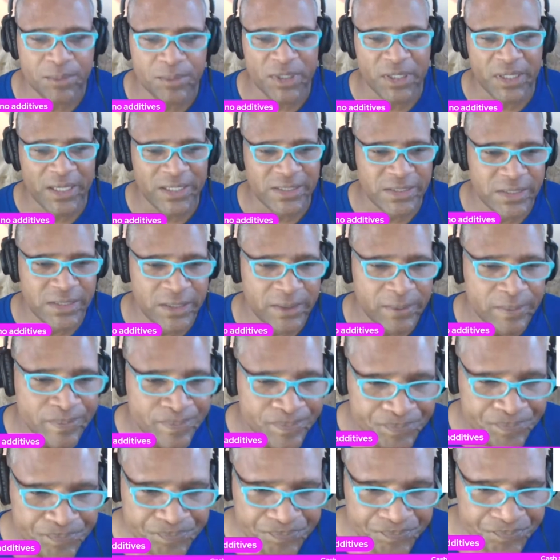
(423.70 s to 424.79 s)
molested.
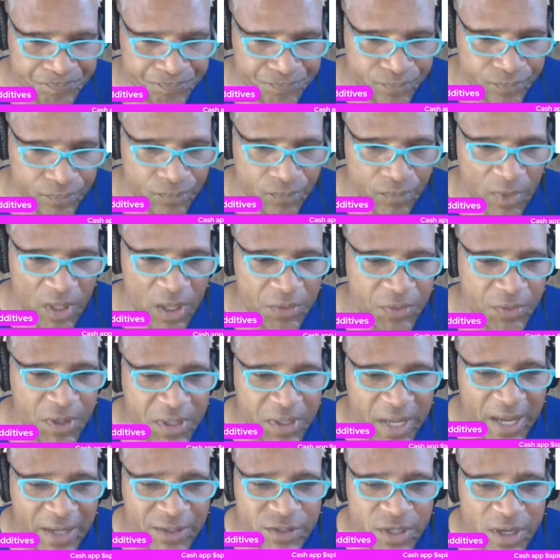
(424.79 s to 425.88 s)
The
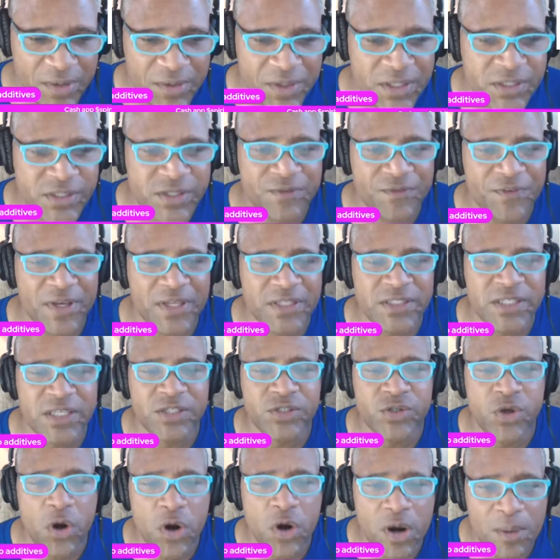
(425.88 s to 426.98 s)
nature of this offense
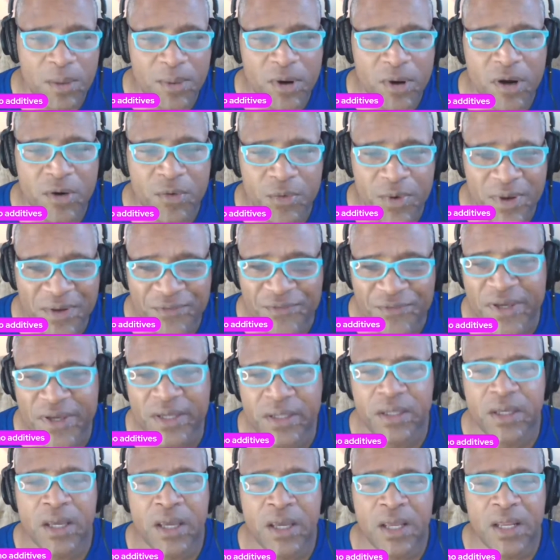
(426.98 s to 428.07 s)
is horrible,
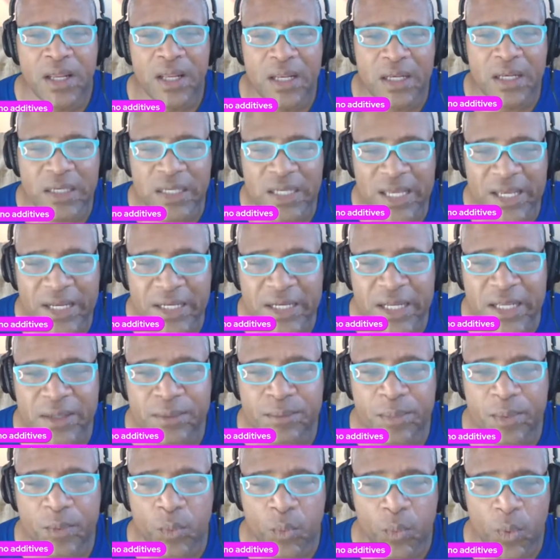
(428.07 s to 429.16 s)
horrific,
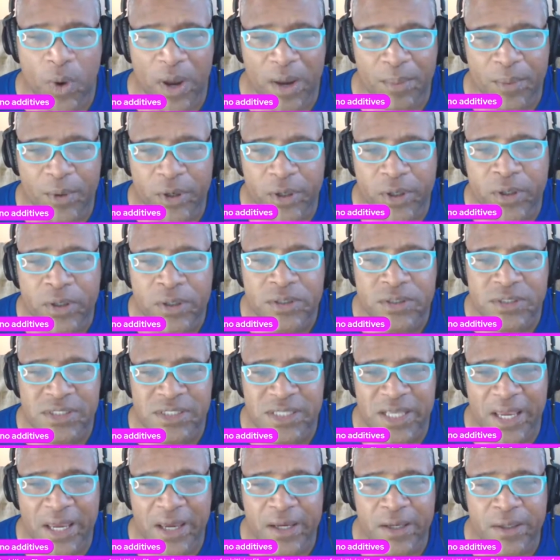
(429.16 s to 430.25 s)
Lyndon Weber
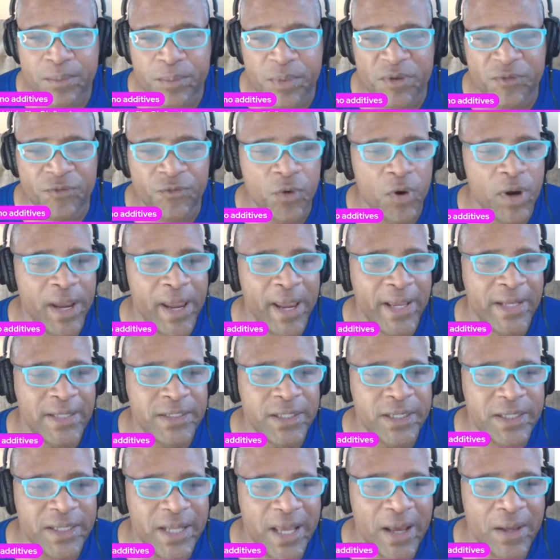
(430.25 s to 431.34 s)
said before
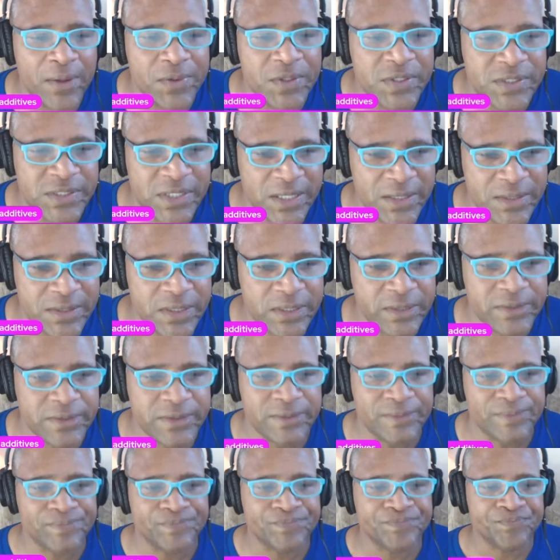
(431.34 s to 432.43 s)
handing down the sentence.
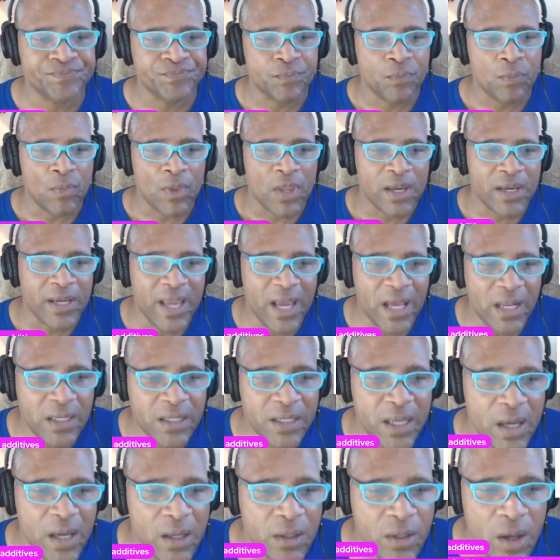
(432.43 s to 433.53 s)

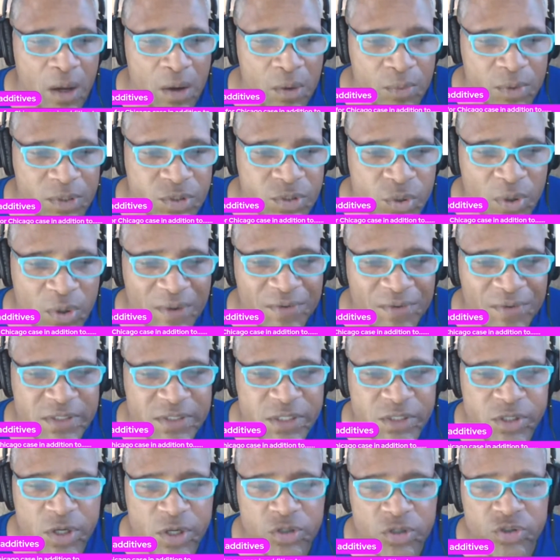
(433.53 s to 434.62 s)
Kelly, along with 2 of his
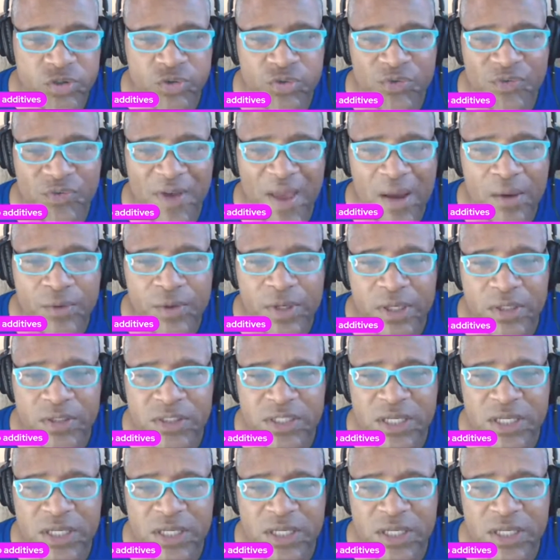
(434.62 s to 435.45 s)
associates, were found